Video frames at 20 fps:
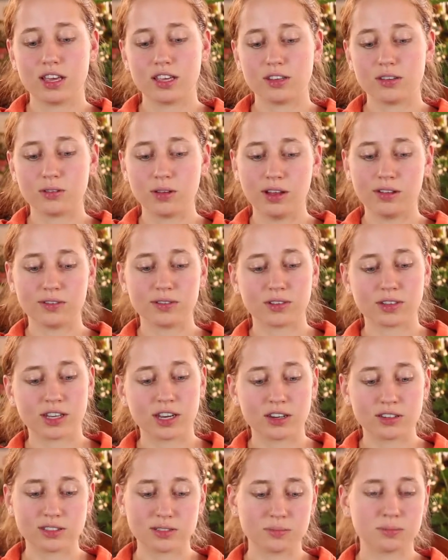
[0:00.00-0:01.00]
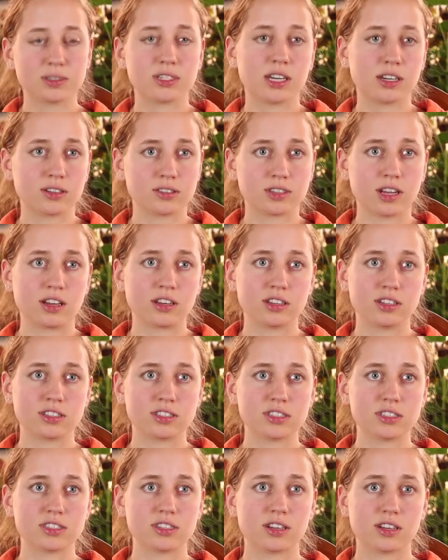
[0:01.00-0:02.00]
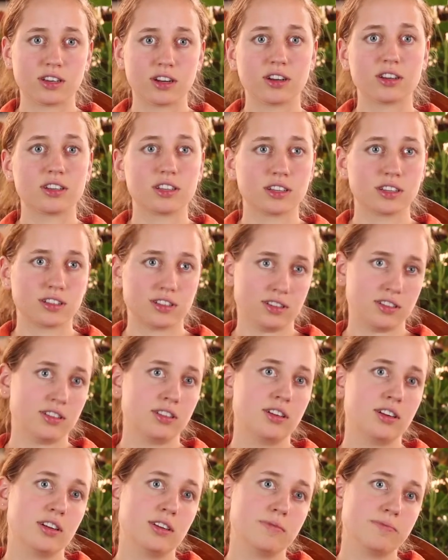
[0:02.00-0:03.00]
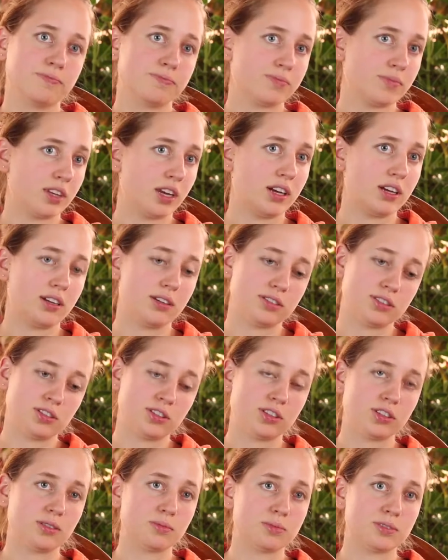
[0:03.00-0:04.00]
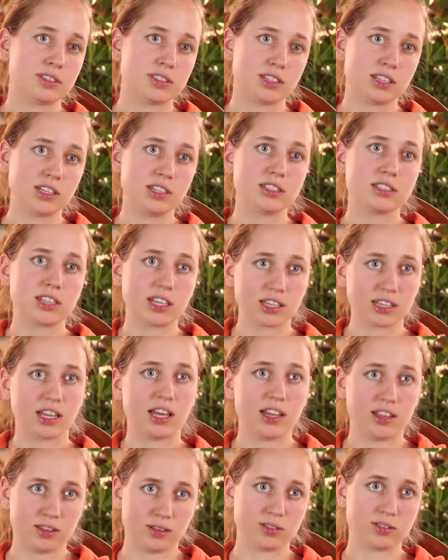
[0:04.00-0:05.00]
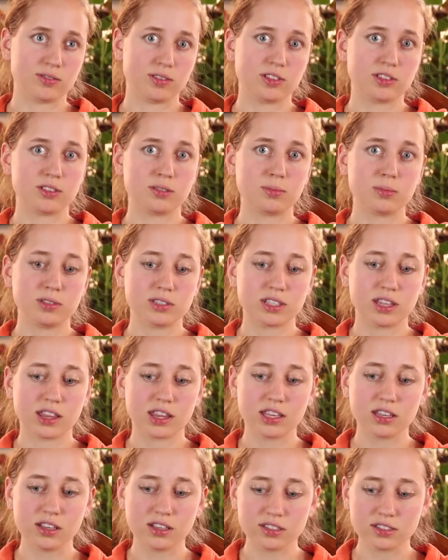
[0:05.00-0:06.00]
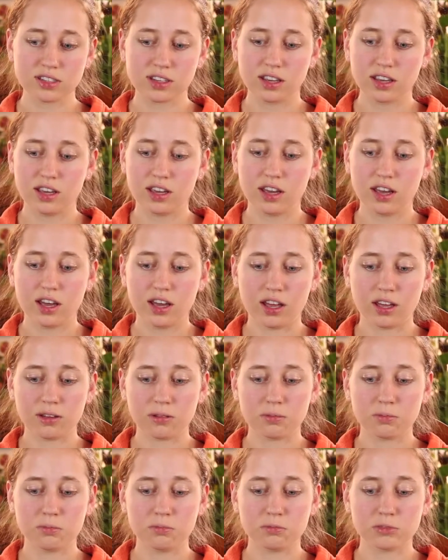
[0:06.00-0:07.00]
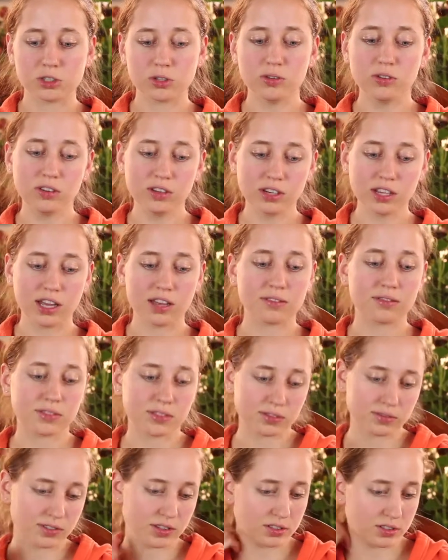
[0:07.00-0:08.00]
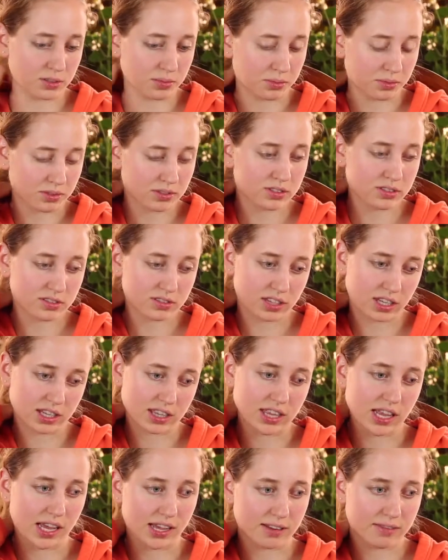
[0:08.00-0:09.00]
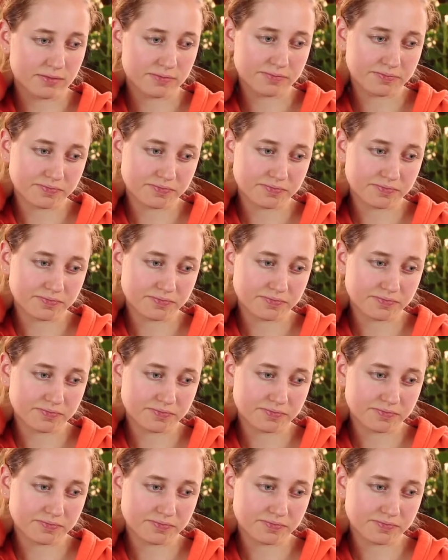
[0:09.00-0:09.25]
you have your carrots and potatoes, onions, garlic, turnips, things like that, those vegetables and things. So you can have your vegetables like that.